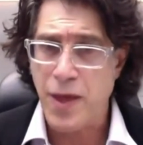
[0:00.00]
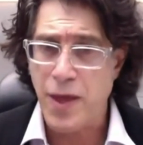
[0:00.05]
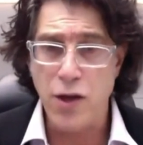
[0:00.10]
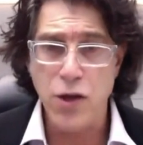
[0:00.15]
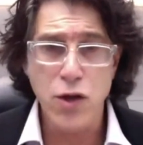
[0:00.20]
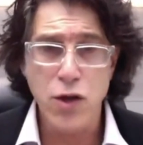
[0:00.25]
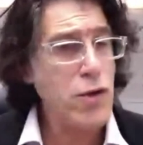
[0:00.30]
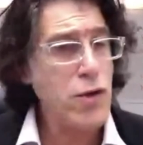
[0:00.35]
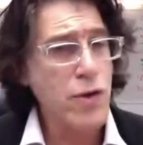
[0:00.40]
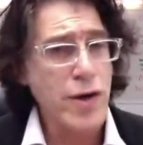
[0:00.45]
Now,
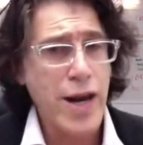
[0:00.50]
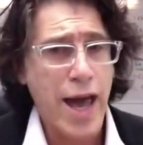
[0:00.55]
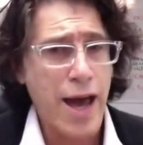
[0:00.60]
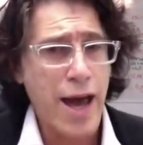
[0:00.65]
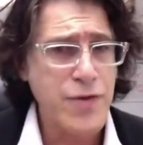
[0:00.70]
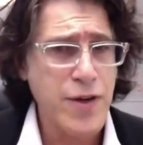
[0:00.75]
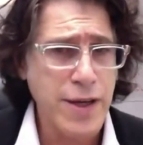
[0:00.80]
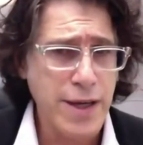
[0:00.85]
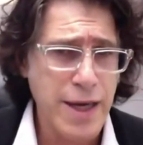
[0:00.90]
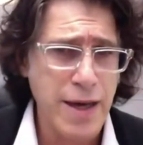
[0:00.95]
you don't
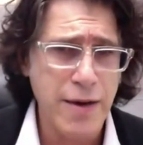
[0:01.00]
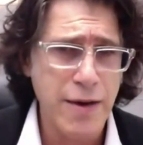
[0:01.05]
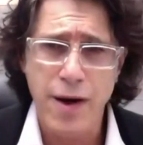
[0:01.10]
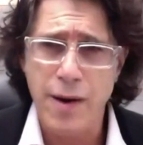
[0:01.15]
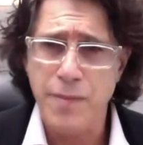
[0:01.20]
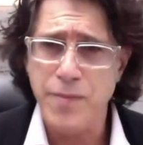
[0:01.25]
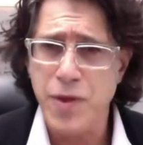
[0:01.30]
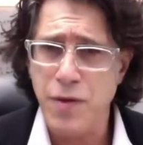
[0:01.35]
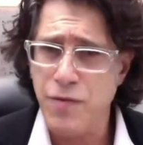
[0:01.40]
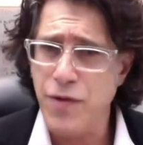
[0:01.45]
have to give
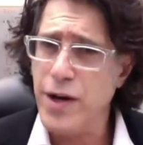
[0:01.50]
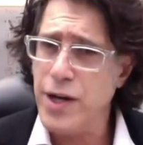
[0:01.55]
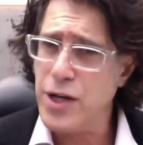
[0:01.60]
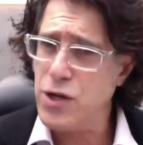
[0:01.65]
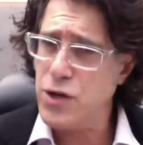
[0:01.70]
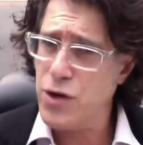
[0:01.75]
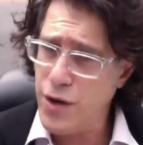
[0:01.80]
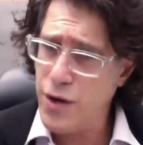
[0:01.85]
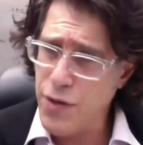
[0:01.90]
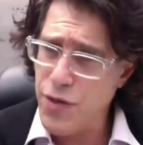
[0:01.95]
up the
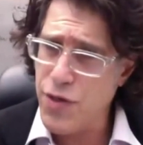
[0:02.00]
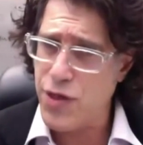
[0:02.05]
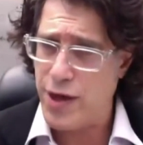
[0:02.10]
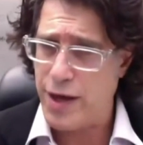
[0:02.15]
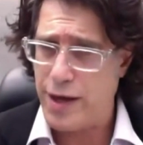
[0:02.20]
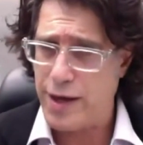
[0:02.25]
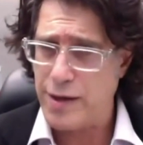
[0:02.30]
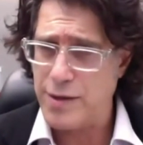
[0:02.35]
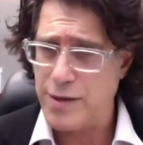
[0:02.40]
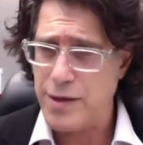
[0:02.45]
very good
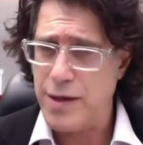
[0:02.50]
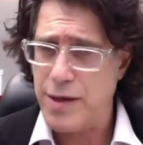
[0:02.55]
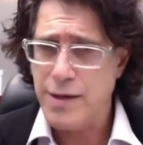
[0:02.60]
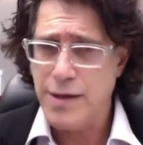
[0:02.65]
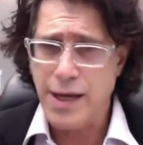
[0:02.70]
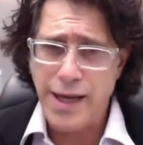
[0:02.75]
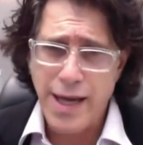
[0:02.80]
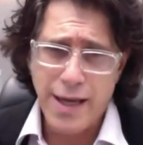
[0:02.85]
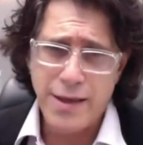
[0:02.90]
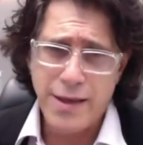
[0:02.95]
things
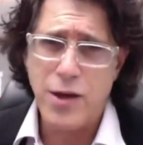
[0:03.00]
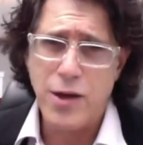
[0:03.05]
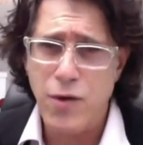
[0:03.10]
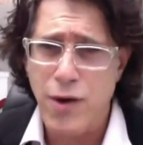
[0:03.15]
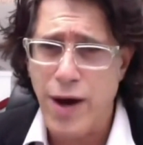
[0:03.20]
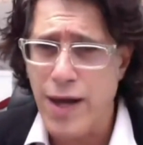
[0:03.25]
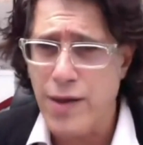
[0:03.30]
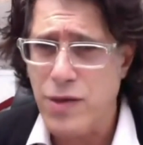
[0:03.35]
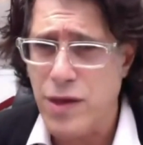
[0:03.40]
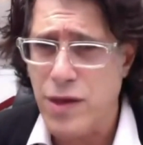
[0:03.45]
to get the
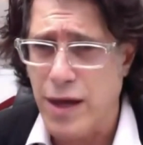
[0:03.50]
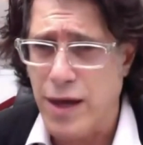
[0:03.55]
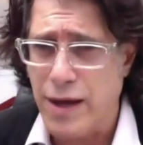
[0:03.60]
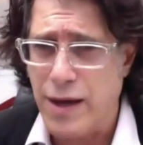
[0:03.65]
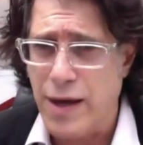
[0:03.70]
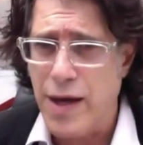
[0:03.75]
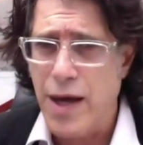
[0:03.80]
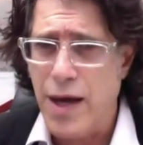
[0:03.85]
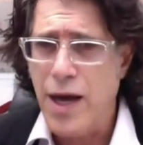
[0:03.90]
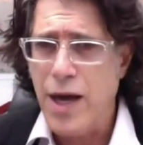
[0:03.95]
great thing.
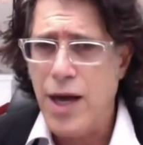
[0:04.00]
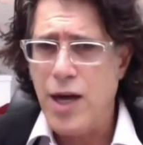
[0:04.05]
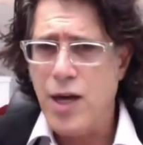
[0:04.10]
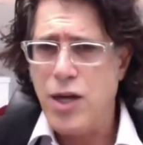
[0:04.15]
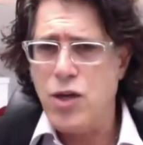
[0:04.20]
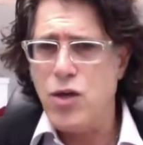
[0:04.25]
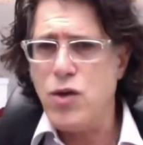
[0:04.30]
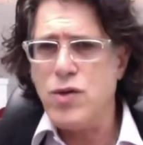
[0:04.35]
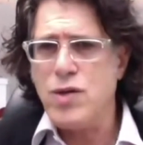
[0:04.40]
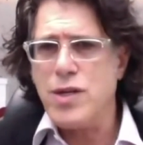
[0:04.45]

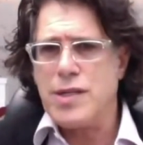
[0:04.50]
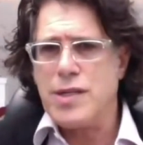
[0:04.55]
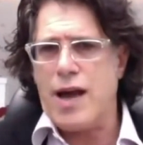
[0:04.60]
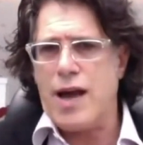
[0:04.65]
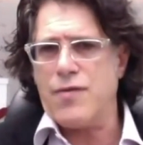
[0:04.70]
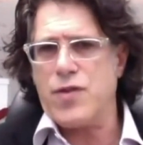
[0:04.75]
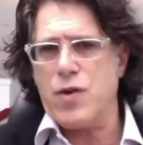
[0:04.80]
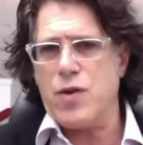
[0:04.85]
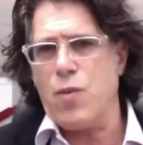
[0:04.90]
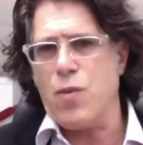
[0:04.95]
You just
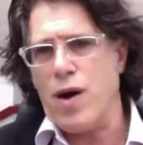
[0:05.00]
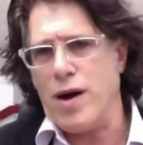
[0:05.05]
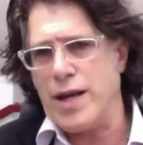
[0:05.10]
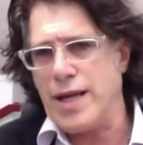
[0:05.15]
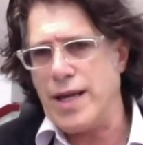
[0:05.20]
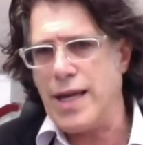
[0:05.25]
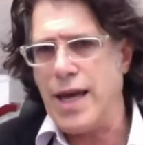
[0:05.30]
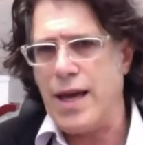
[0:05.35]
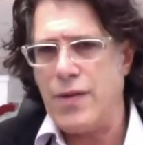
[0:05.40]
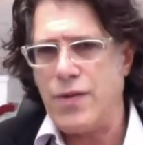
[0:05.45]
have to want
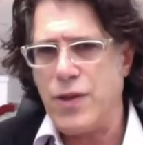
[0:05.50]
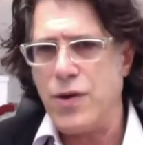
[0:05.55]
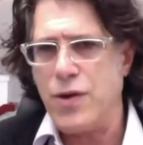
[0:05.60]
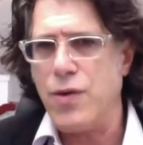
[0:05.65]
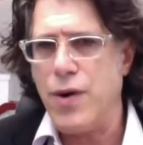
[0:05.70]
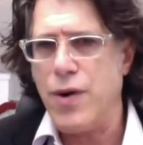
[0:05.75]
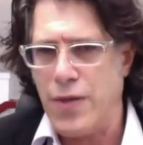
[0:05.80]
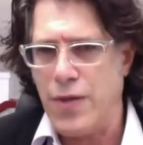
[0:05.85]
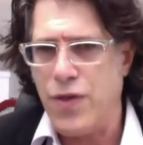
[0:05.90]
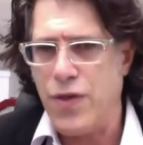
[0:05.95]
to get the
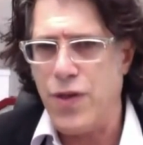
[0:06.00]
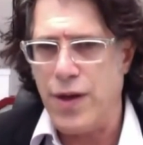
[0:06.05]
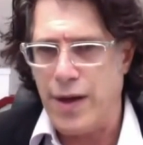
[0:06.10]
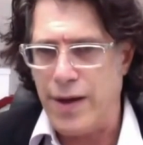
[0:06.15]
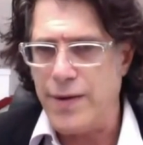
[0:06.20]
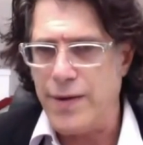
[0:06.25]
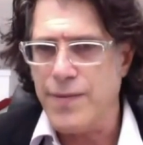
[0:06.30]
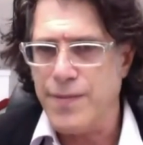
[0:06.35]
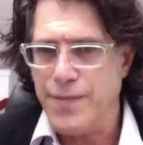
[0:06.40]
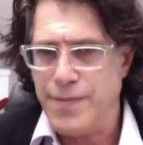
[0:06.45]
great thing.